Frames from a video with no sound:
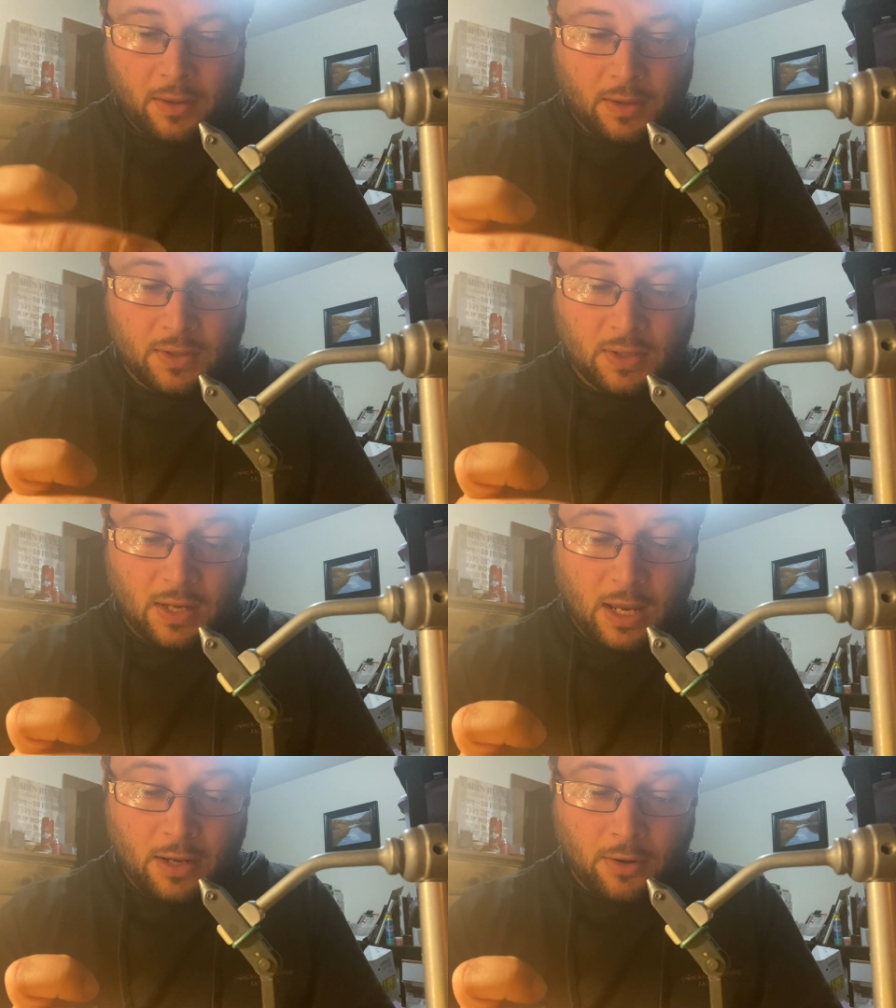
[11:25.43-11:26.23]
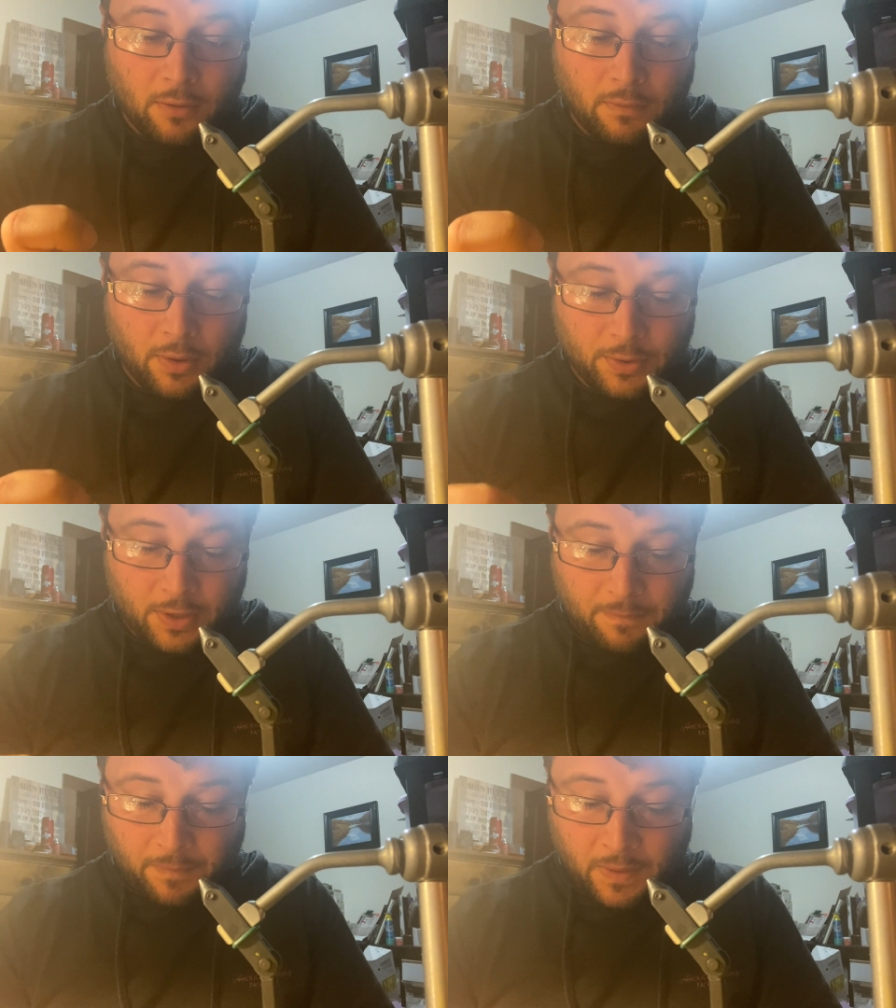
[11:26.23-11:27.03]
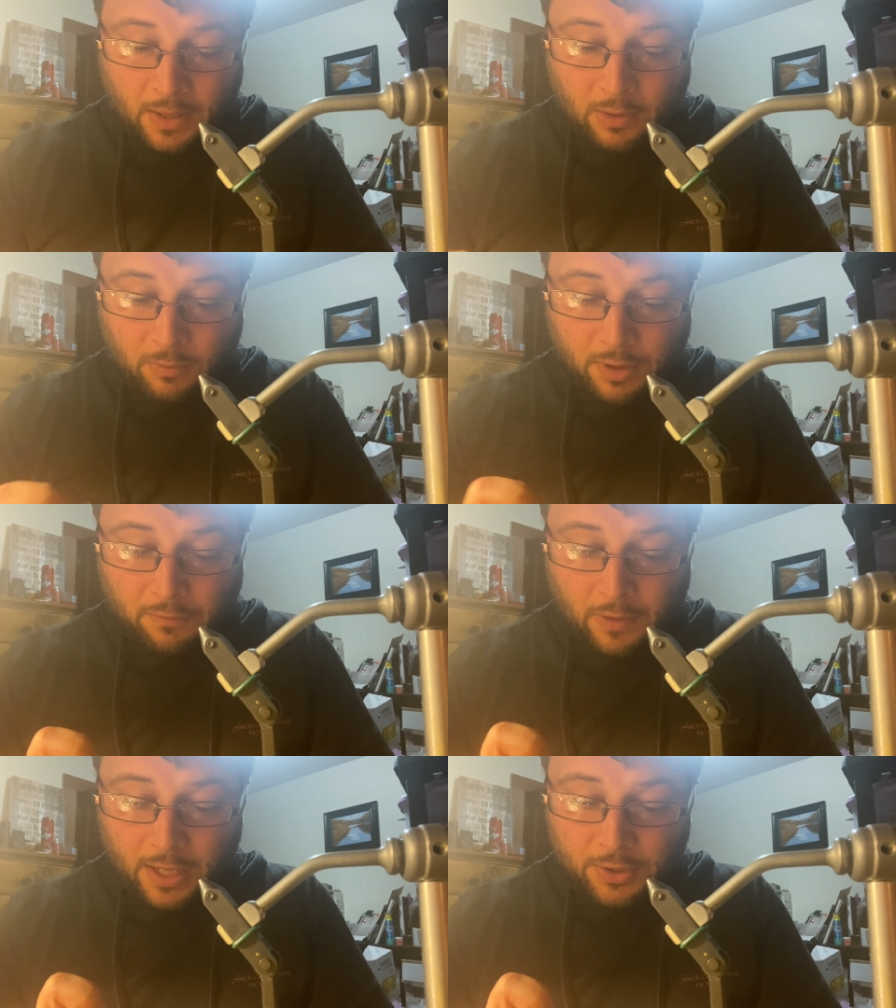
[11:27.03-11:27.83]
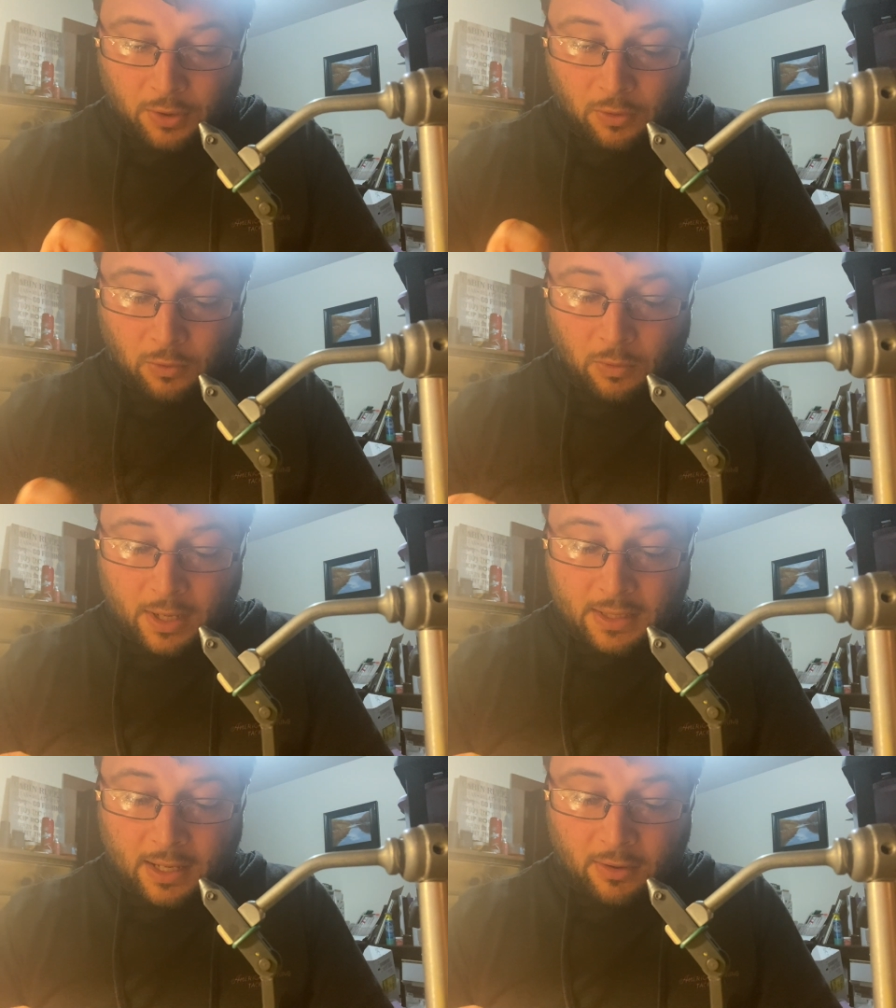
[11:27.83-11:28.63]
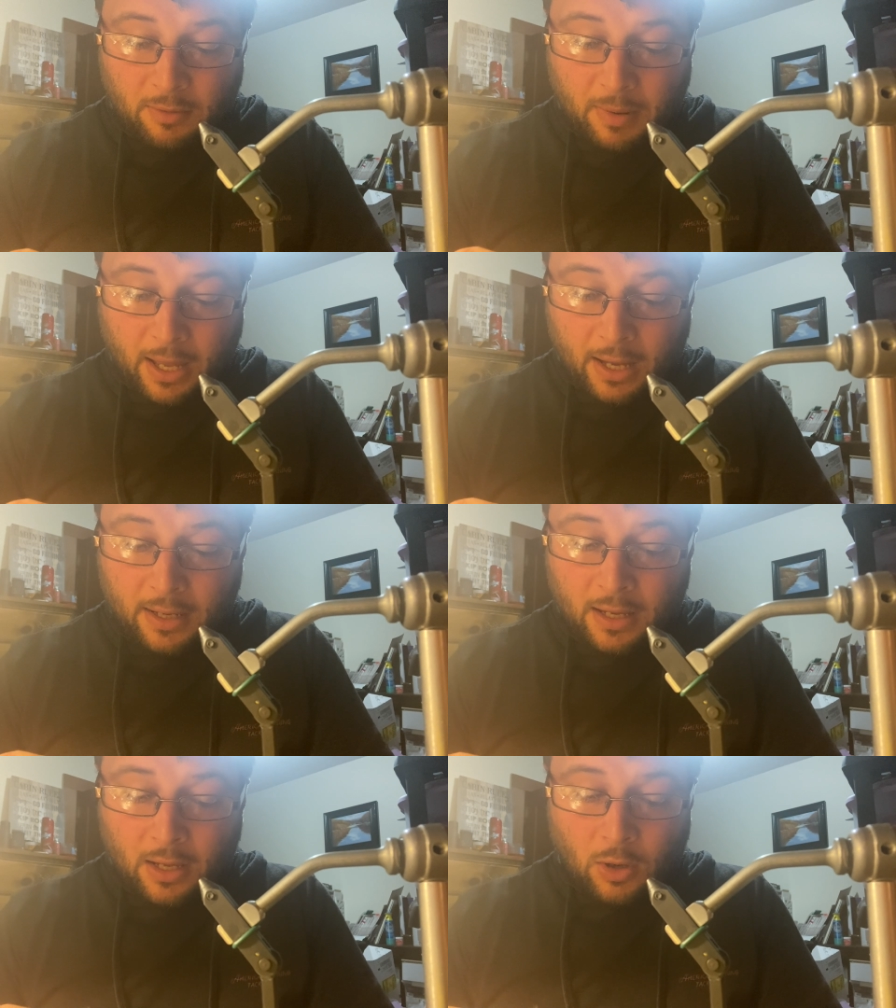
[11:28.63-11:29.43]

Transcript: the skinnier version with the flash the whole way down the back,